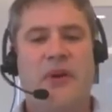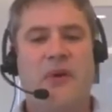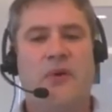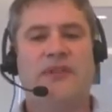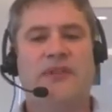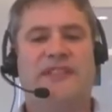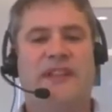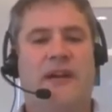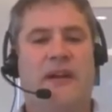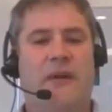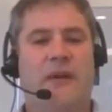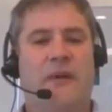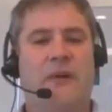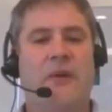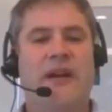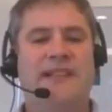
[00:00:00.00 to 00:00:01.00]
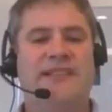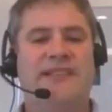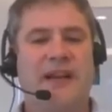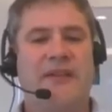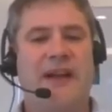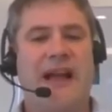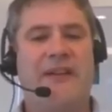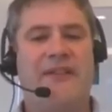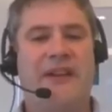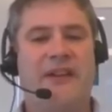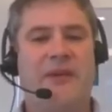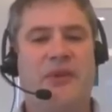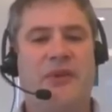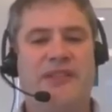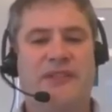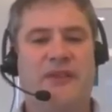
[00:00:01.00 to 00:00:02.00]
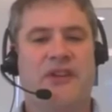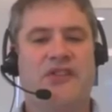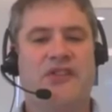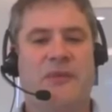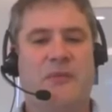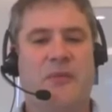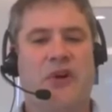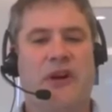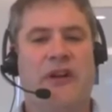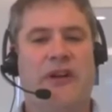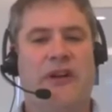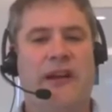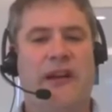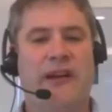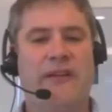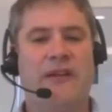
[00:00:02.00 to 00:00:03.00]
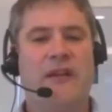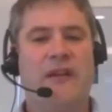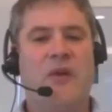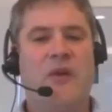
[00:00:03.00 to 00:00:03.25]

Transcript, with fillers: but also instead of having to put a structured model on it,